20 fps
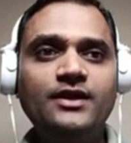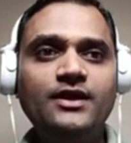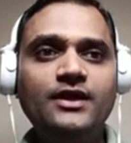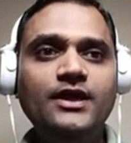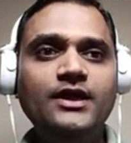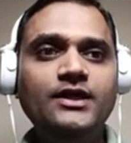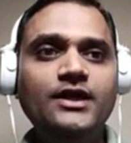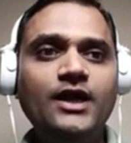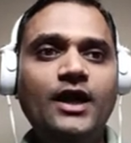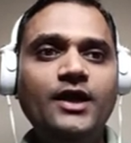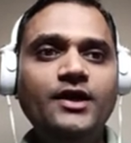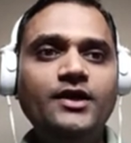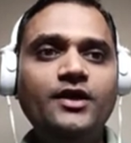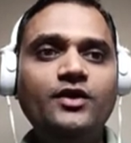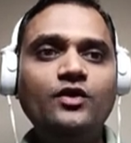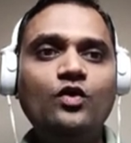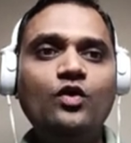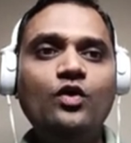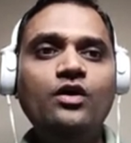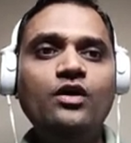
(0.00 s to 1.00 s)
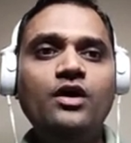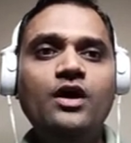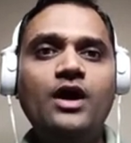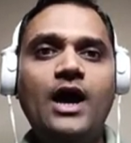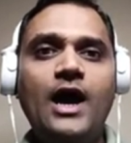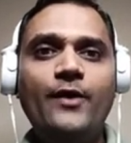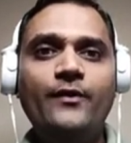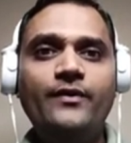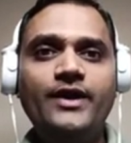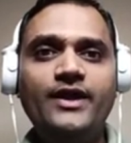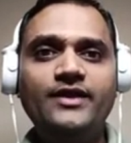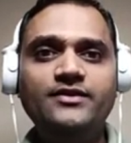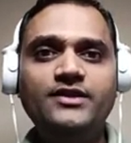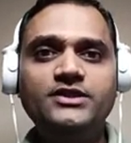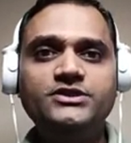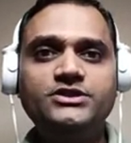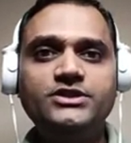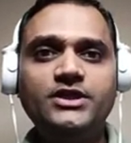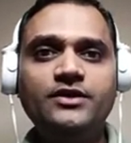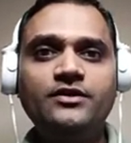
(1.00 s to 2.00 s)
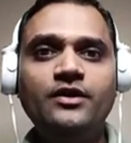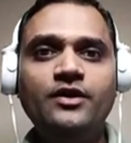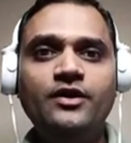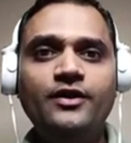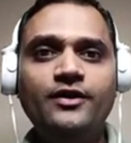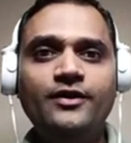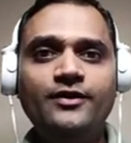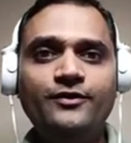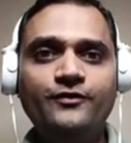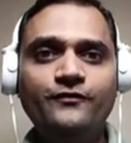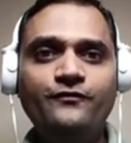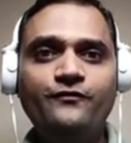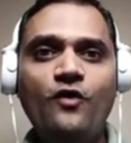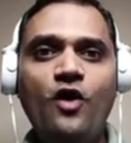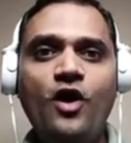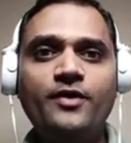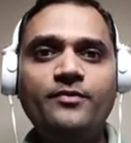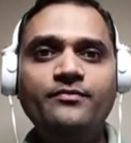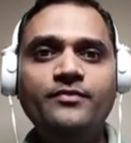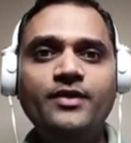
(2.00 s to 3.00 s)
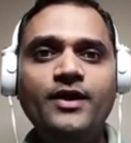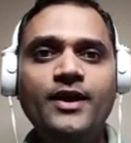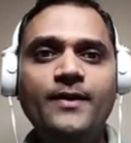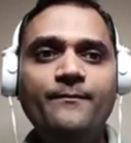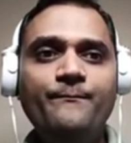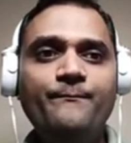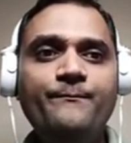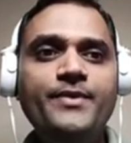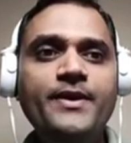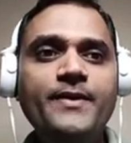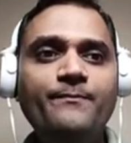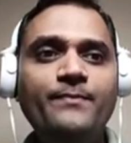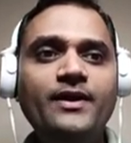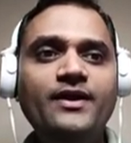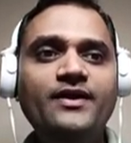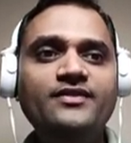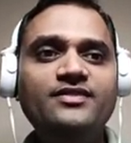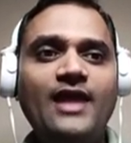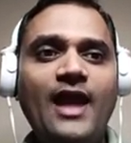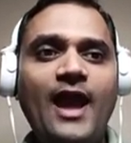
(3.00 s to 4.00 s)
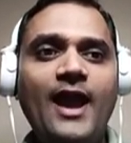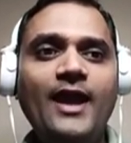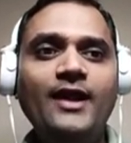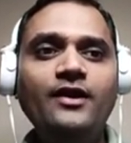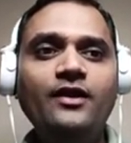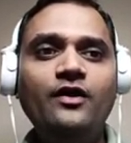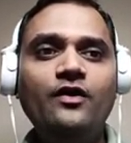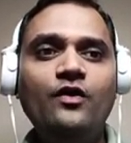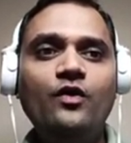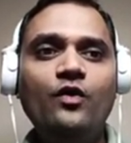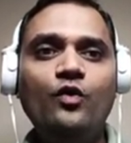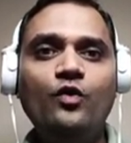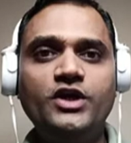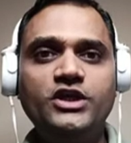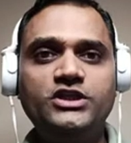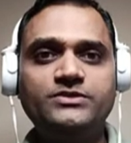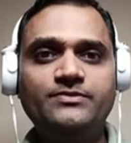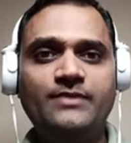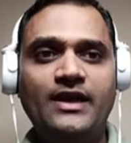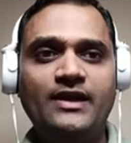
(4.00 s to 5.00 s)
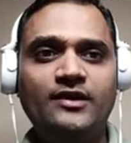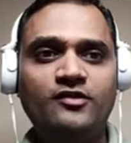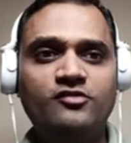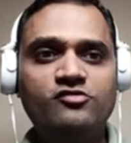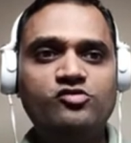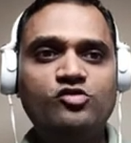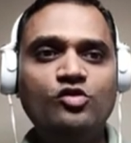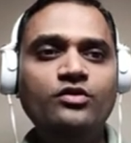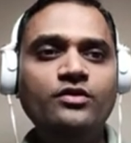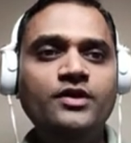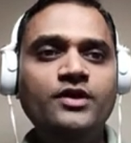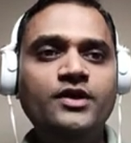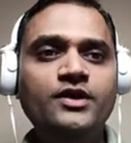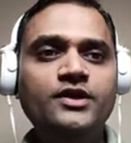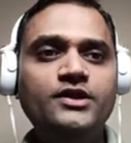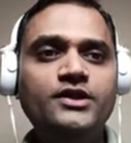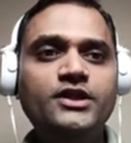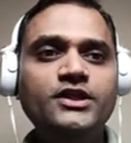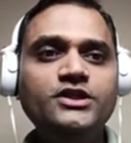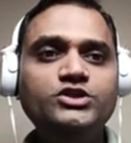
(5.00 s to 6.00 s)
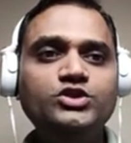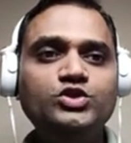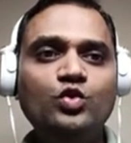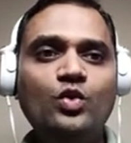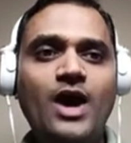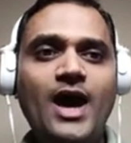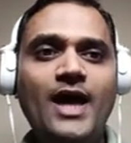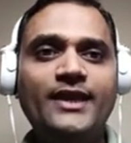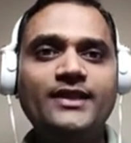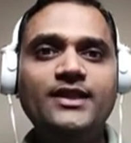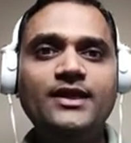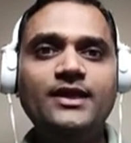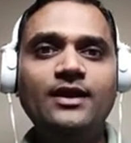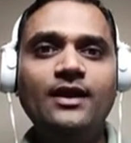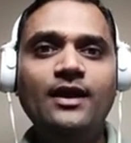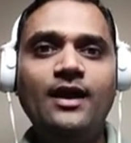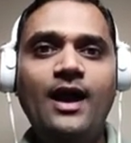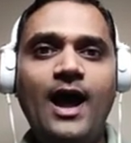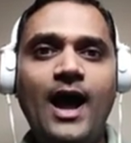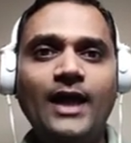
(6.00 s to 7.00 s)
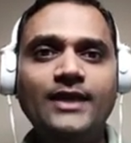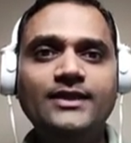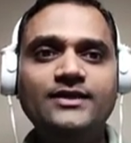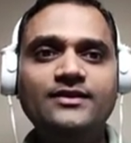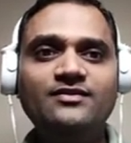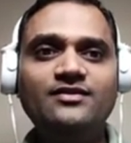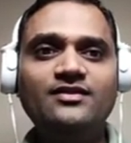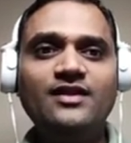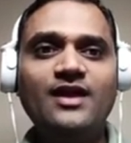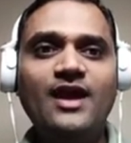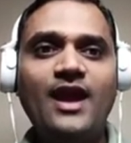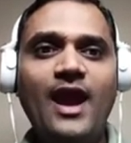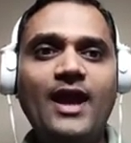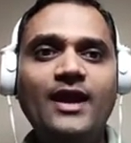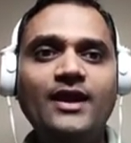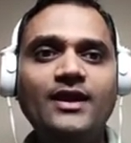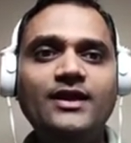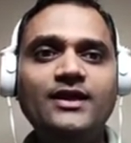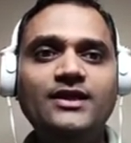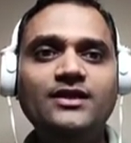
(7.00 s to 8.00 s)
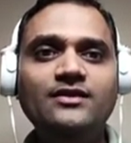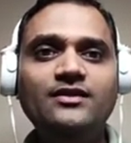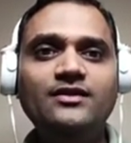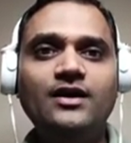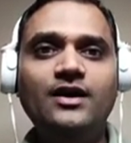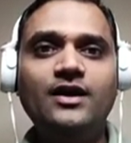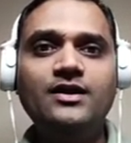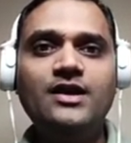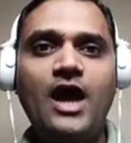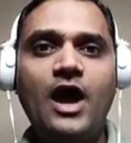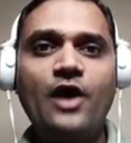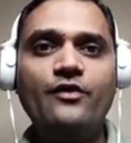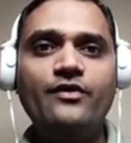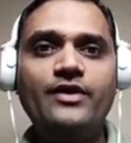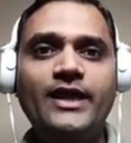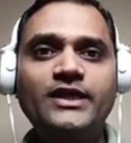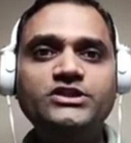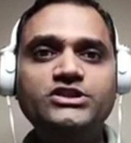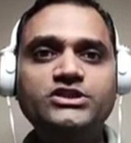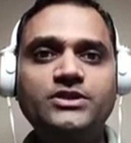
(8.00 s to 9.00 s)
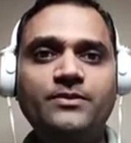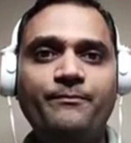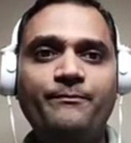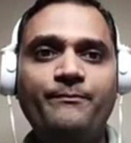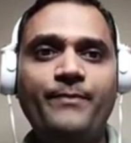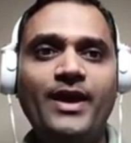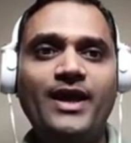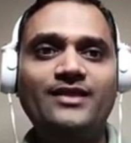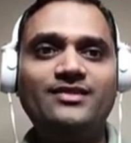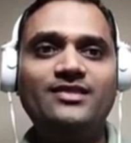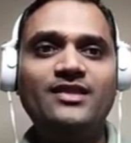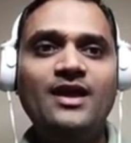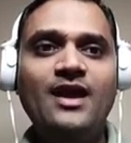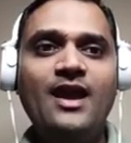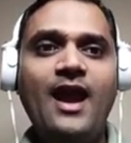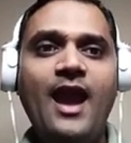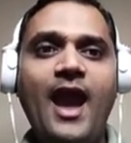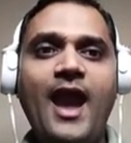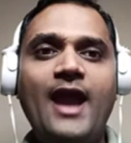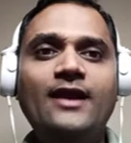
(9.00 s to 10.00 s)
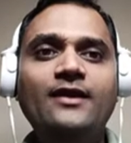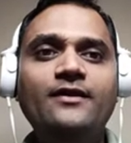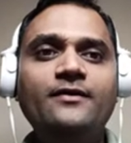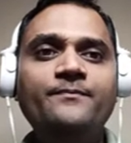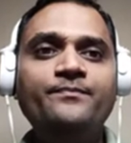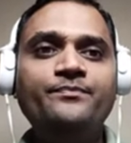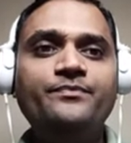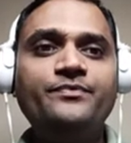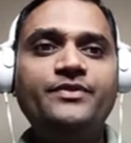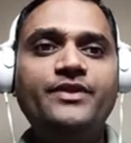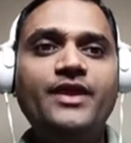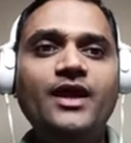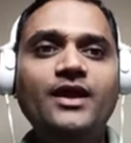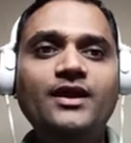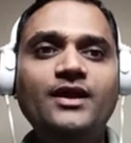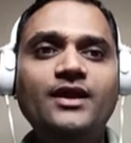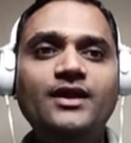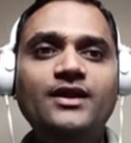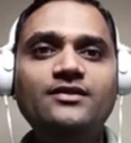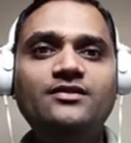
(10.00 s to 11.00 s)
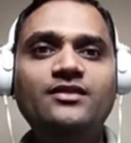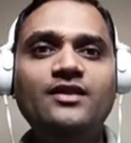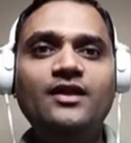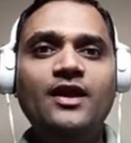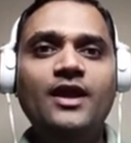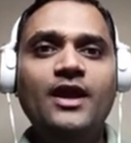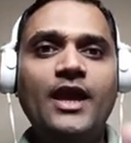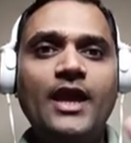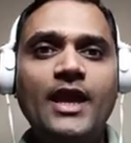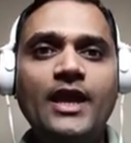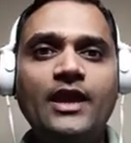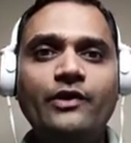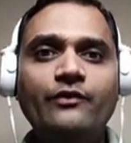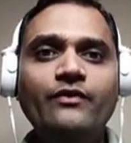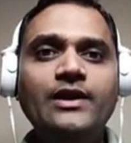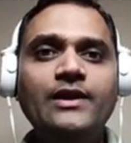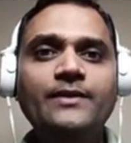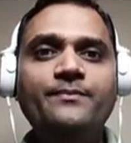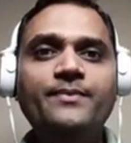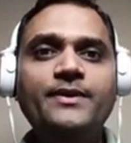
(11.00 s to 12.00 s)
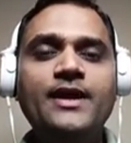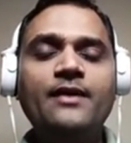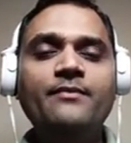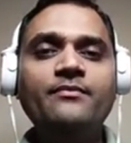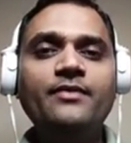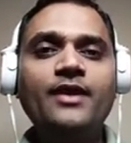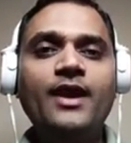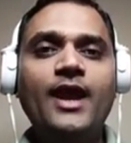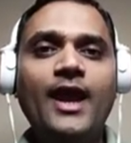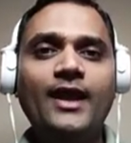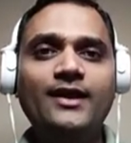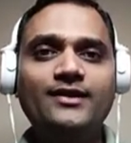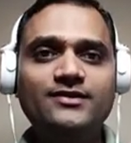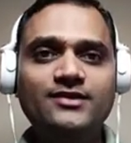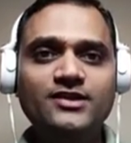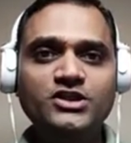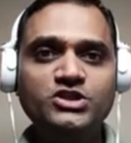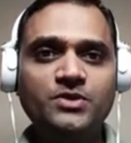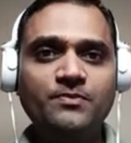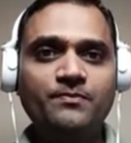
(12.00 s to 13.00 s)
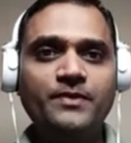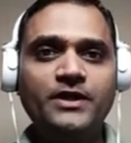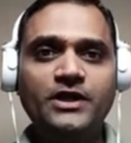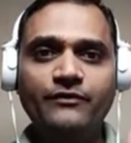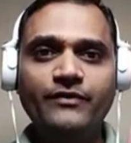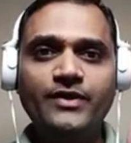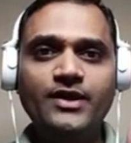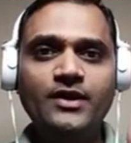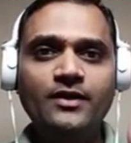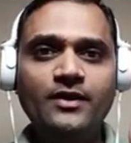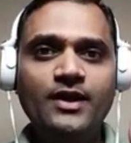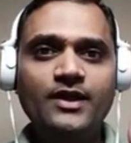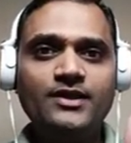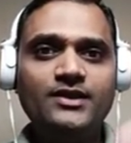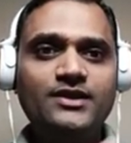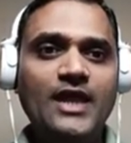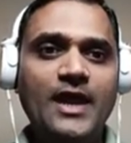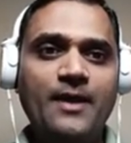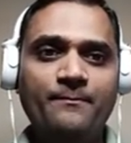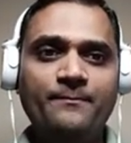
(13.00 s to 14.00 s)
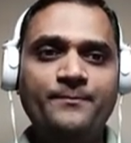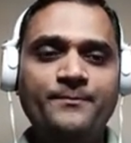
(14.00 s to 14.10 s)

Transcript: It undergo ionization to form B plus and OH minus. So these two are the ions and it is unionized base, and there is equilibrium exists between them.